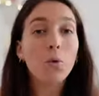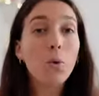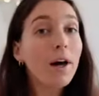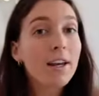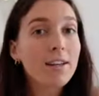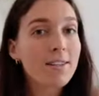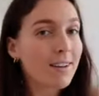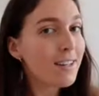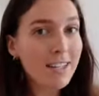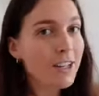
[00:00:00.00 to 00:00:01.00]
What is
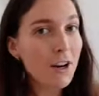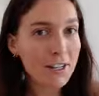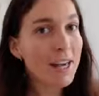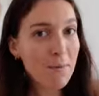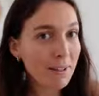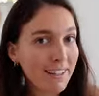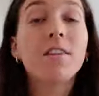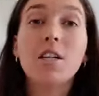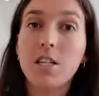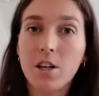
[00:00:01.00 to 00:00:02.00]
a detox, Emily?
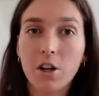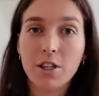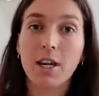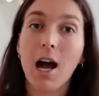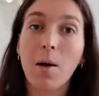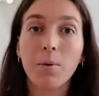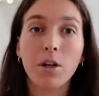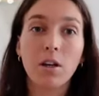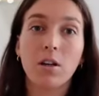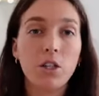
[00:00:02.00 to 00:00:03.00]
The detox that I'm
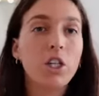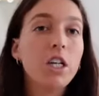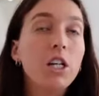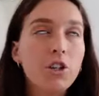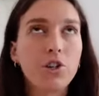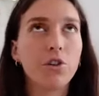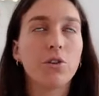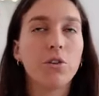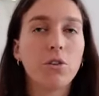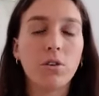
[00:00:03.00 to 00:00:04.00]
gonna teach
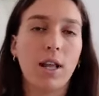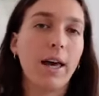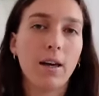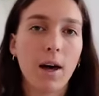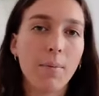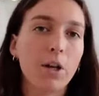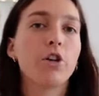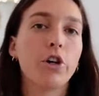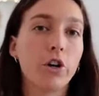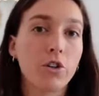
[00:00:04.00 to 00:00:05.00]
you, or like I'm gonna
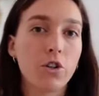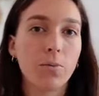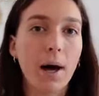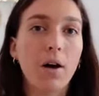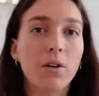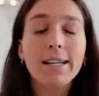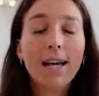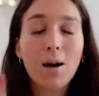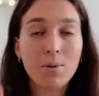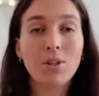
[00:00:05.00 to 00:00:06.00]
talk to you about, is
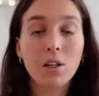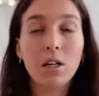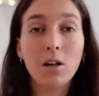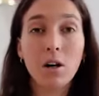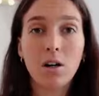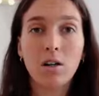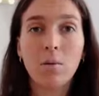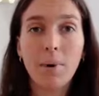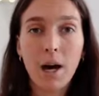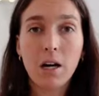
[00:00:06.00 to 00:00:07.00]
absolutely not
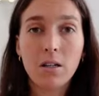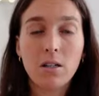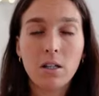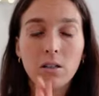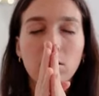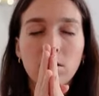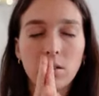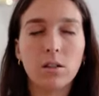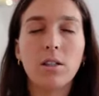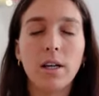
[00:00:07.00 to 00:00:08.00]
about
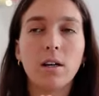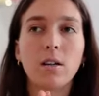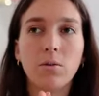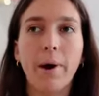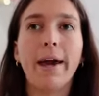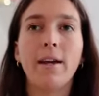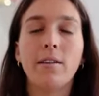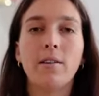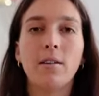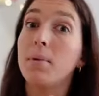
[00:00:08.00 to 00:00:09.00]
losing
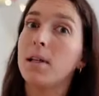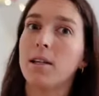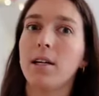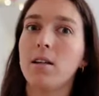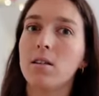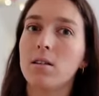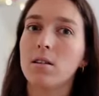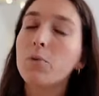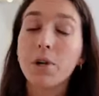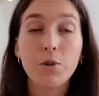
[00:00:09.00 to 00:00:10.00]
weight.
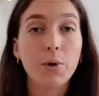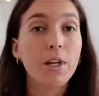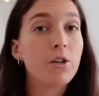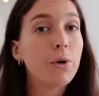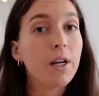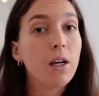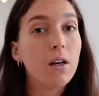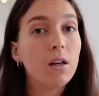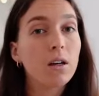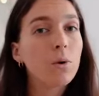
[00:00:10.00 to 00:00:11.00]
Please. We're in 2020.
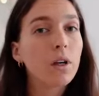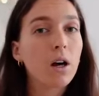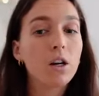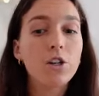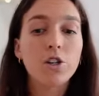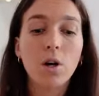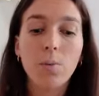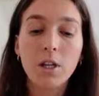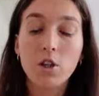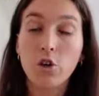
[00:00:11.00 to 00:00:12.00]
We gotta
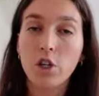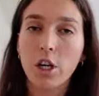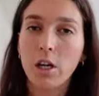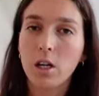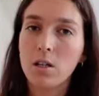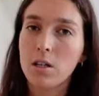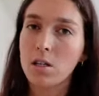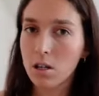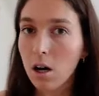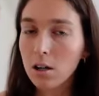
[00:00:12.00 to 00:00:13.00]
stop associating
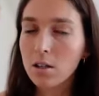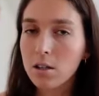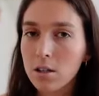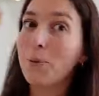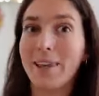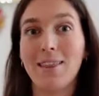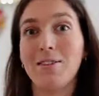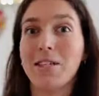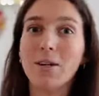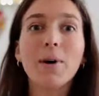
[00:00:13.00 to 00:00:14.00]
detox with
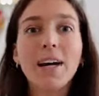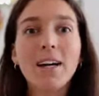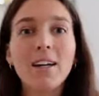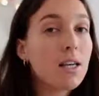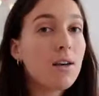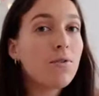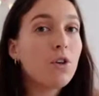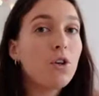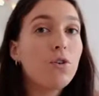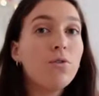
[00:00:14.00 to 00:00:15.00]
losing weight. If
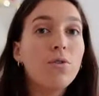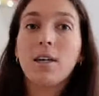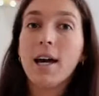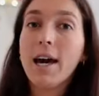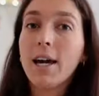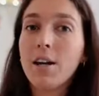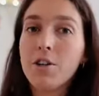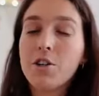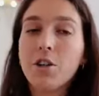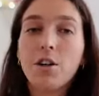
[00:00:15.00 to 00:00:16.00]
you've
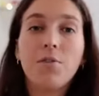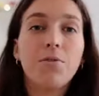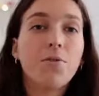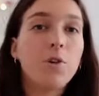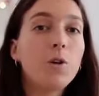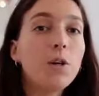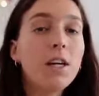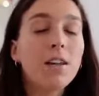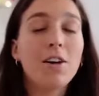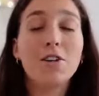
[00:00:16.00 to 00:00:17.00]
gained a few
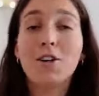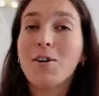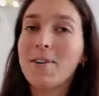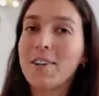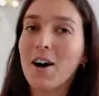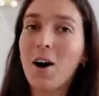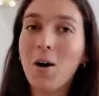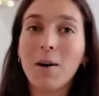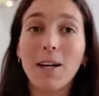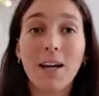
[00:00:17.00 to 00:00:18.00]
kilos over the
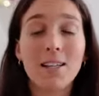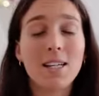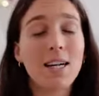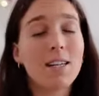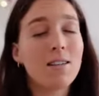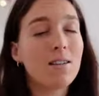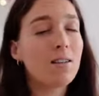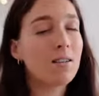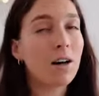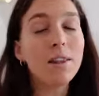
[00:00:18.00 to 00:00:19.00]
holidays, it's
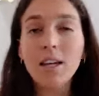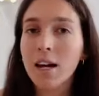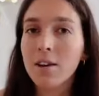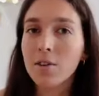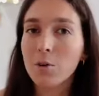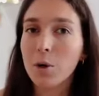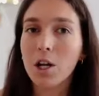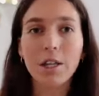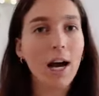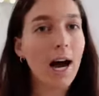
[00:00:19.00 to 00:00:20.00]
not the end of the
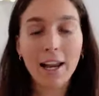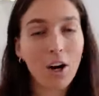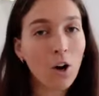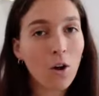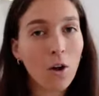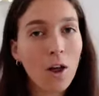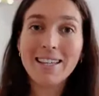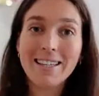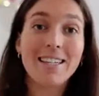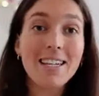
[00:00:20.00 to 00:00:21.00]
world at all.
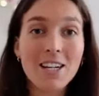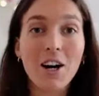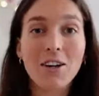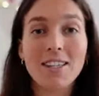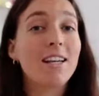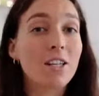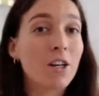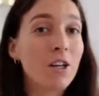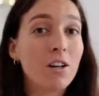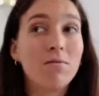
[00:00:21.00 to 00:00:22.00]
This detox is
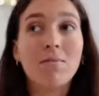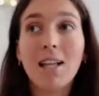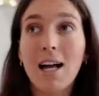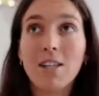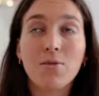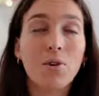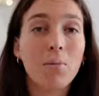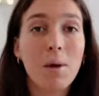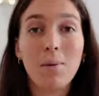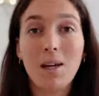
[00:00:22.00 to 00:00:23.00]
gonna last for
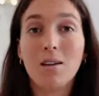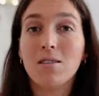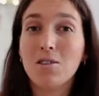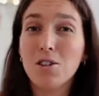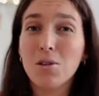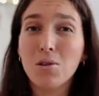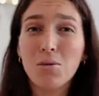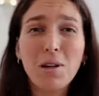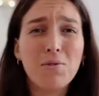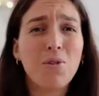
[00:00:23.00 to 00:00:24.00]
maybe 2,
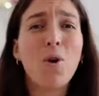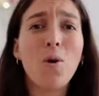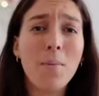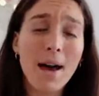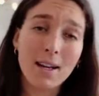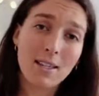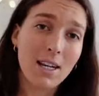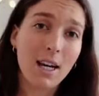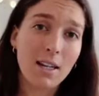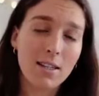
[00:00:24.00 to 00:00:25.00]
3, 4 max
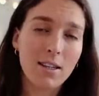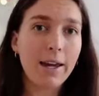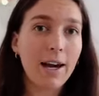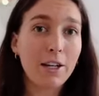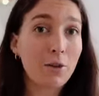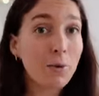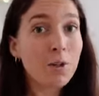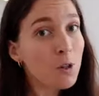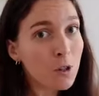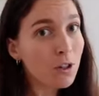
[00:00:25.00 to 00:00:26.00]
days, and I don't
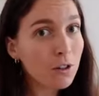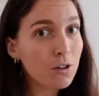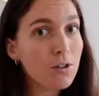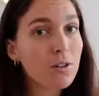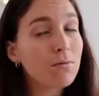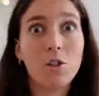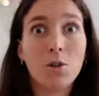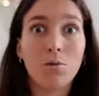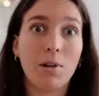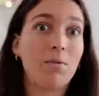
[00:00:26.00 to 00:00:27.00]
want you to lose 2,
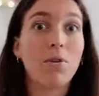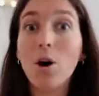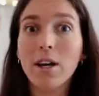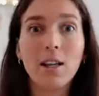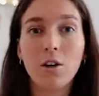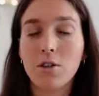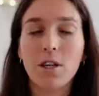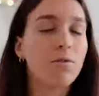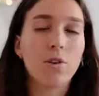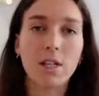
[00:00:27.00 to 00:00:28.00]
3, 4 kilos
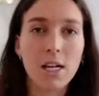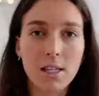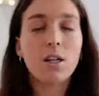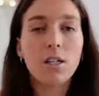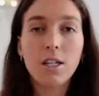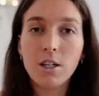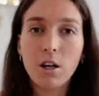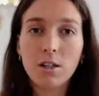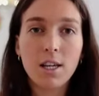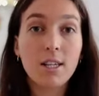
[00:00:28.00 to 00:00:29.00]
in 4 days.
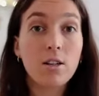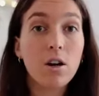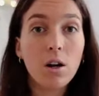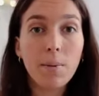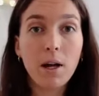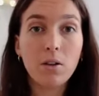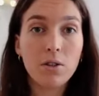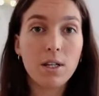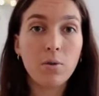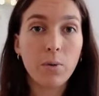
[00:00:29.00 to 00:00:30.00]
Detox is not about
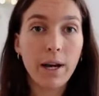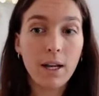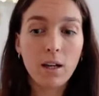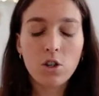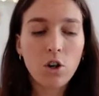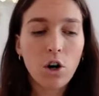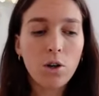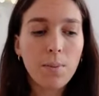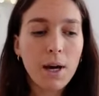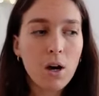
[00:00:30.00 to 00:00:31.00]
losing weight. It's not
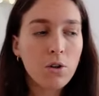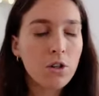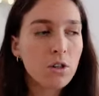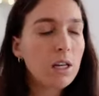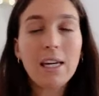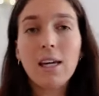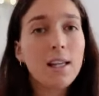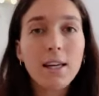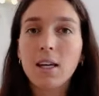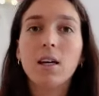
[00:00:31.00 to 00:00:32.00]
about
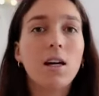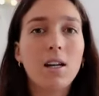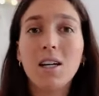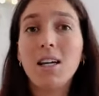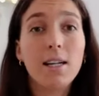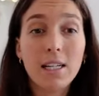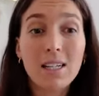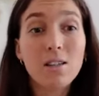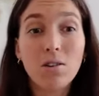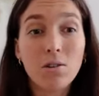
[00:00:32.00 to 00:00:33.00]
healing an eating
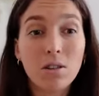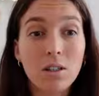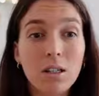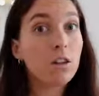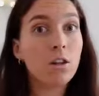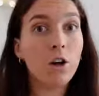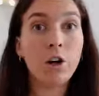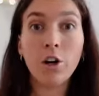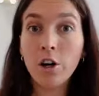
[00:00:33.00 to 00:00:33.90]
disorder. No.